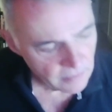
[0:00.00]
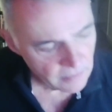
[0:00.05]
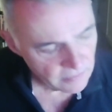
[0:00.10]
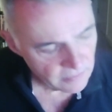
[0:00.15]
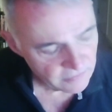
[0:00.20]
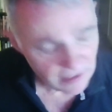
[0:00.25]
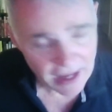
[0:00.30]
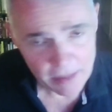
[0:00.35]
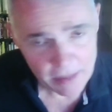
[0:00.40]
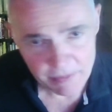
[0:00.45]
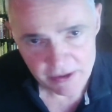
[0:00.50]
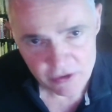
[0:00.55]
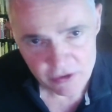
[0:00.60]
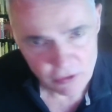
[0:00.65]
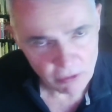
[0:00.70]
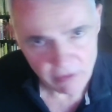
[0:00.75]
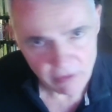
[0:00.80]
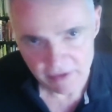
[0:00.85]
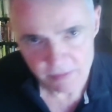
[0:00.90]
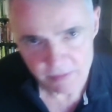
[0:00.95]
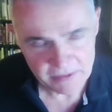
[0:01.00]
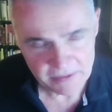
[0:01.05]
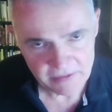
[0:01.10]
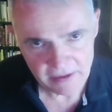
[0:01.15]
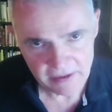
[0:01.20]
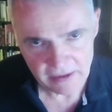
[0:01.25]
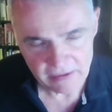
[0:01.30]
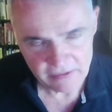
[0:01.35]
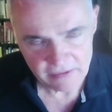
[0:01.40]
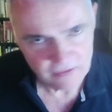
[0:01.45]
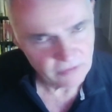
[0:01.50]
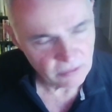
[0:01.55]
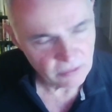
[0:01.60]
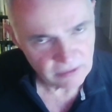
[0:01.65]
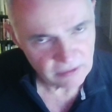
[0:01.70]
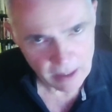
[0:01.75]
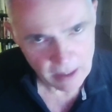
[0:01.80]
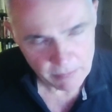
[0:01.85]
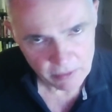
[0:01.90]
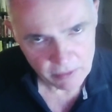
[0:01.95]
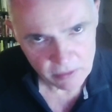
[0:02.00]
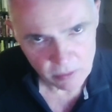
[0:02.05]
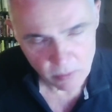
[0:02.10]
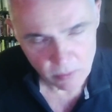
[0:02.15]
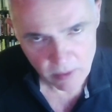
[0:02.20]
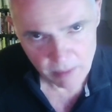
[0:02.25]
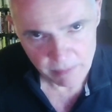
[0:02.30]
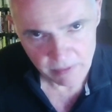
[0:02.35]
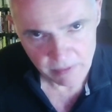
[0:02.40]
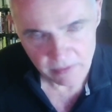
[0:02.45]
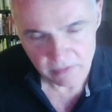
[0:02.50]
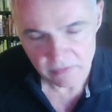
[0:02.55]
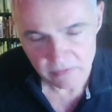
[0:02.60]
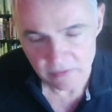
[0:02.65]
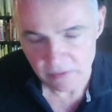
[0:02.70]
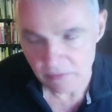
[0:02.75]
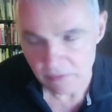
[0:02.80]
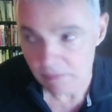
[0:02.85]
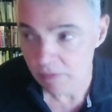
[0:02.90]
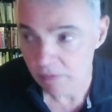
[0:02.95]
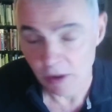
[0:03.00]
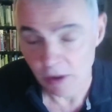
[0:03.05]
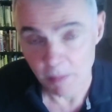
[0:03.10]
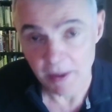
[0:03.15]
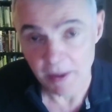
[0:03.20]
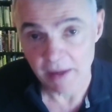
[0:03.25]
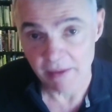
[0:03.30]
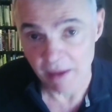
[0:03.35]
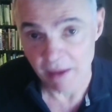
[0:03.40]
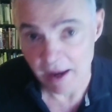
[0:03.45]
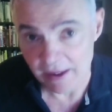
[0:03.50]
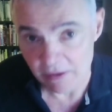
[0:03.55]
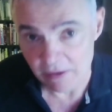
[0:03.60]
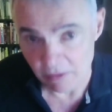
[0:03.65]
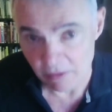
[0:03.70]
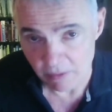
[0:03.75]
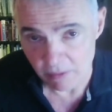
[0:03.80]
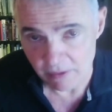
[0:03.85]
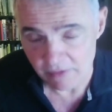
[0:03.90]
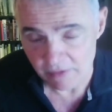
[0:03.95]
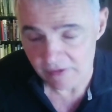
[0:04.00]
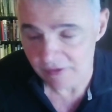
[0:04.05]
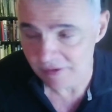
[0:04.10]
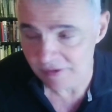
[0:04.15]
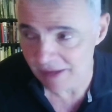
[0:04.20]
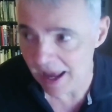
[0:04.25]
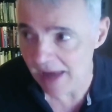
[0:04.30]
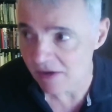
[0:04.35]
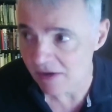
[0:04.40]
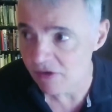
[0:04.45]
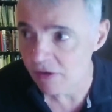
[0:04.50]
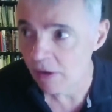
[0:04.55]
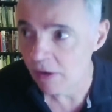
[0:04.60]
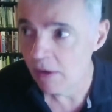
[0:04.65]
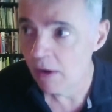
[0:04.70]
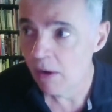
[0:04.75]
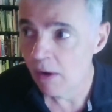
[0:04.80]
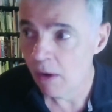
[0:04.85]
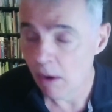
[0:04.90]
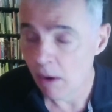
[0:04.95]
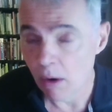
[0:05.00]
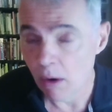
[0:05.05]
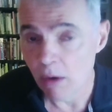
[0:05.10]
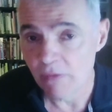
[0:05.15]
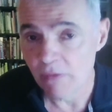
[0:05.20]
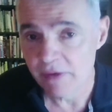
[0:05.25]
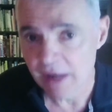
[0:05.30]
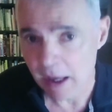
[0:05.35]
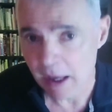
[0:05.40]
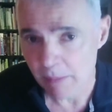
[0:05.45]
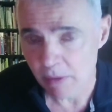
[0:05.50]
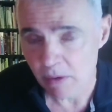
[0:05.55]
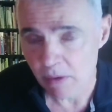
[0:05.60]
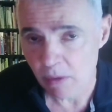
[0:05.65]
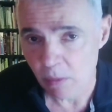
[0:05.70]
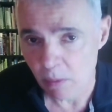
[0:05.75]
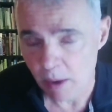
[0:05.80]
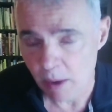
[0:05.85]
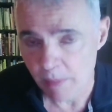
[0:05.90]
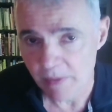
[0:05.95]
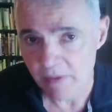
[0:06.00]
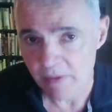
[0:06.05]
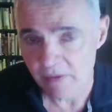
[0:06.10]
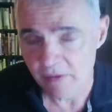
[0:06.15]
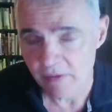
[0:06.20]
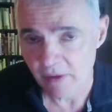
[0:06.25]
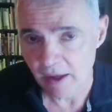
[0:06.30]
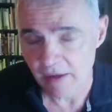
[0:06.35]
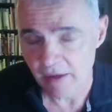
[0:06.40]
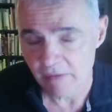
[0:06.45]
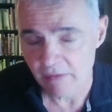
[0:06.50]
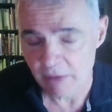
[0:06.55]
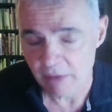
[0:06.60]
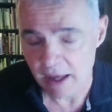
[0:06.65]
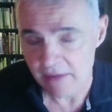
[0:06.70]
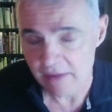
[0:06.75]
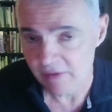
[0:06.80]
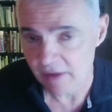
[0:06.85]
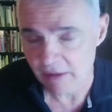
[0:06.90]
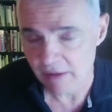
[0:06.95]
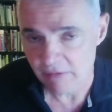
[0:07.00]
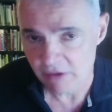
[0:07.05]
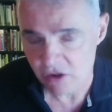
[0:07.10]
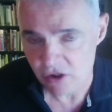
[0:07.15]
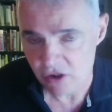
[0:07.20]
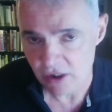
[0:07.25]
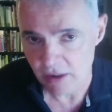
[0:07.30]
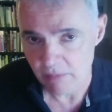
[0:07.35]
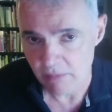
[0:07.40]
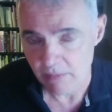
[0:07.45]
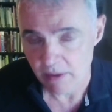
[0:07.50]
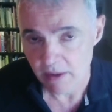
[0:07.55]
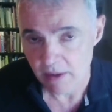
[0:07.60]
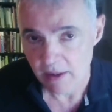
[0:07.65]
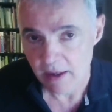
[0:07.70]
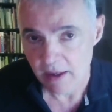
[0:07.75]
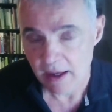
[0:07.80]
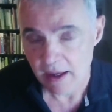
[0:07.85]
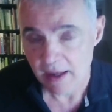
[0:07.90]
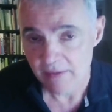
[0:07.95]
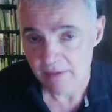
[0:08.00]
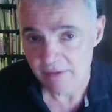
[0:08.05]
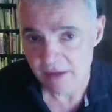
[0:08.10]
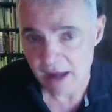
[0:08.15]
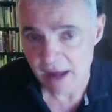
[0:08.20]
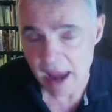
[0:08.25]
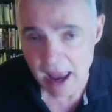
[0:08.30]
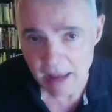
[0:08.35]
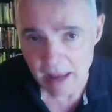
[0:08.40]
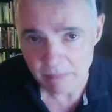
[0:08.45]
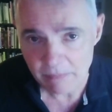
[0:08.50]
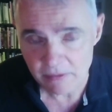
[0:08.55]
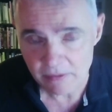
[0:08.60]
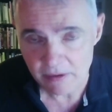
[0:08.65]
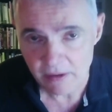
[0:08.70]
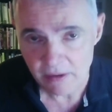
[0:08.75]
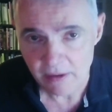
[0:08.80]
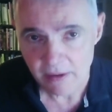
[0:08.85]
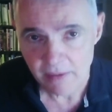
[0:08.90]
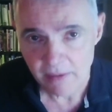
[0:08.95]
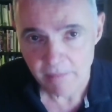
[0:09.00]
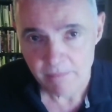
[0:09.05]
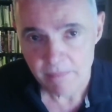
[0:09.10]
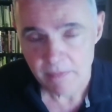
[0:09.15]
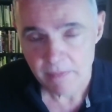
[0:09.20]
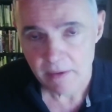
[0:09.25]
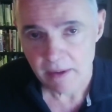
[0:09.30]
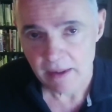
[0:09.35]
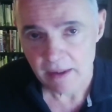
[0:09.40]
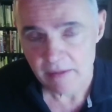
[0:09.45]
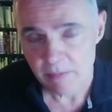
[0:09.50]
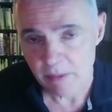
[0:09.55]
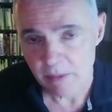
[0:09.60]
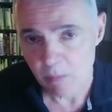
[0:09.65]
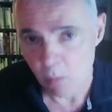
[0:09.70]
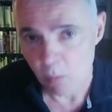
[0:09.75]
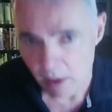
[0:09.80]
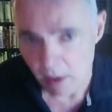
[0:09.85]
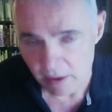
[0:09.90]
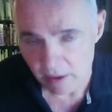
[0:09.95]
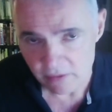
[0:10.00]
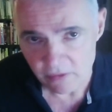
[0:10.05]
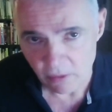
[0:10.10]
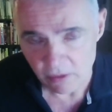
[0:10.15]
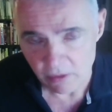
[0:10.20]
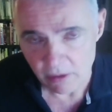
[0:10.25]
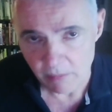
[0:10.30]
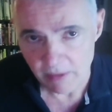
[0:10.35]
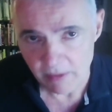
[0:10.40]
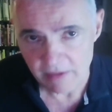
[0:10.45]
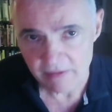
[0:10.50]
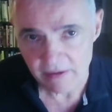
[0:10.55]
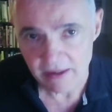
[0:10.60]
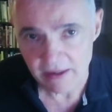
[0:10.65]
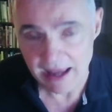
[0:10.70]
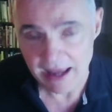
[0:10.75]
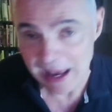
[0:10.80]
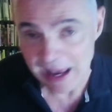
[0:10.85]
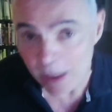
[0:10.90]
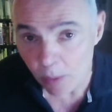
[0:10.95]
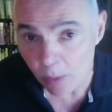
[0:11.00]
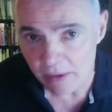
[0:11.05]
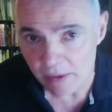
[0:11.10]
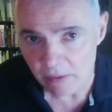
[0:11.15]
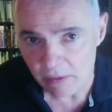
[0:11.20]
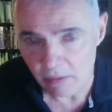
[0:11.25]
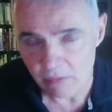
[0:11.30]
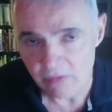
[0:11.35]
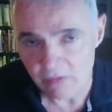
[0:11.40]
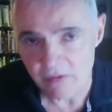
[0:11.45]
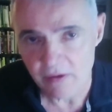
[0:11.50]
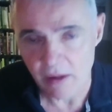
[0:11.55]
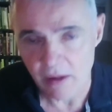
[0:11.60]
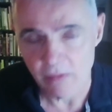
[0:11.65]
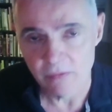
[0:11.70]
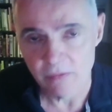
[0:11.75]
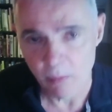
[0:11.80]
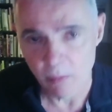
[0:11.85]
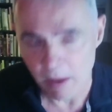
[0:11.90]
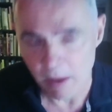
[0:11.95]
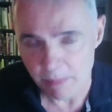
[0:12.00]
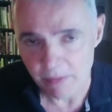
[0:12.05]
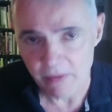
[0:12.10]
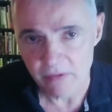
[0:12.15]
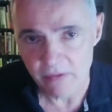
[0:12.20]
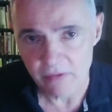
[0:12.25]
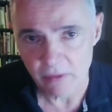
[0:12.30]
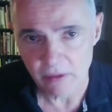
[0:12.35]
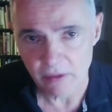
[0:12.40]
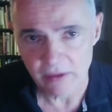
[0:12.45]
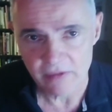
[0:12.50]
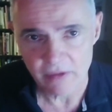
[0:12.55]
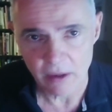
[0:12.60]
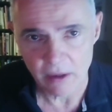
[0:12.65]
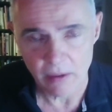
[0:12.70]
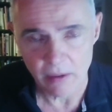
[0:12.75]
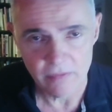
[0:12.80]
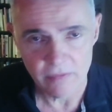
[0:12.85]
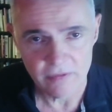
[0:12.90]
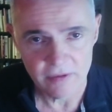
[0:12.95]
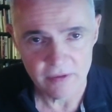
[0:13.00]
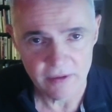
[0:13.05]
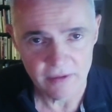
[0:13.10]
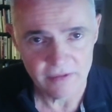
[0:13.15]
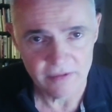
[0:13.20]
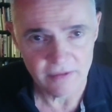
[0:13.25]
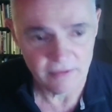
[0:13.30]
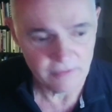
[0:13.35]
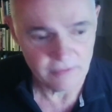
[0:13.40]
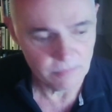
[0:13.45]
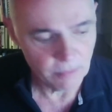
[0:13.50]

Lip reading: So, Hamish, your expertise is on chemical weapons, and you know better than I do. There's a stash of chemical weapons the Assad regime has kept. It's been well documented how it used those weapons on its own citizens.